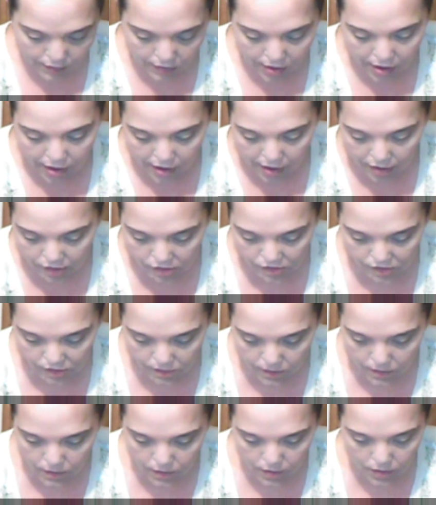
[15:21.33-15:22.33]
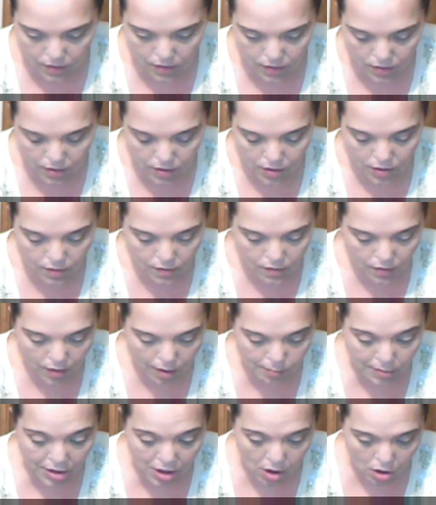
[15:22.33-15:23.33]
yeah, that has.
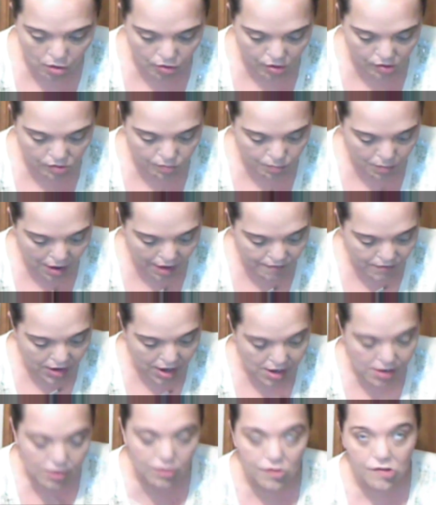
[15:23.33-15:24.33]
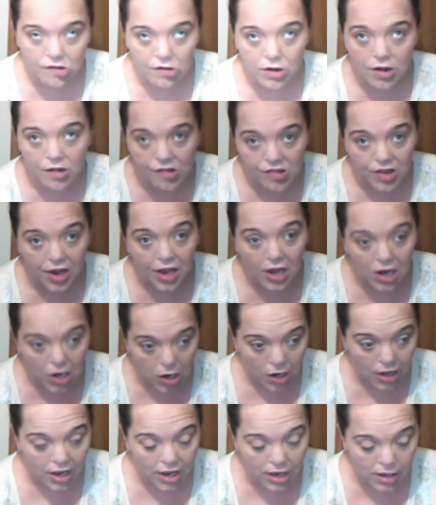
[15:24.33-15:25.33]
I mean, all these. I've got to seriously
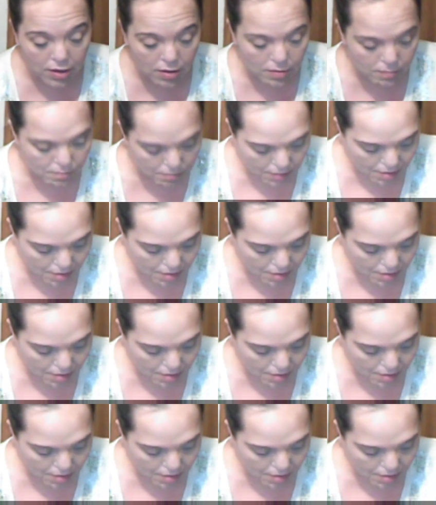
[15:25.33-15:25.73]
clean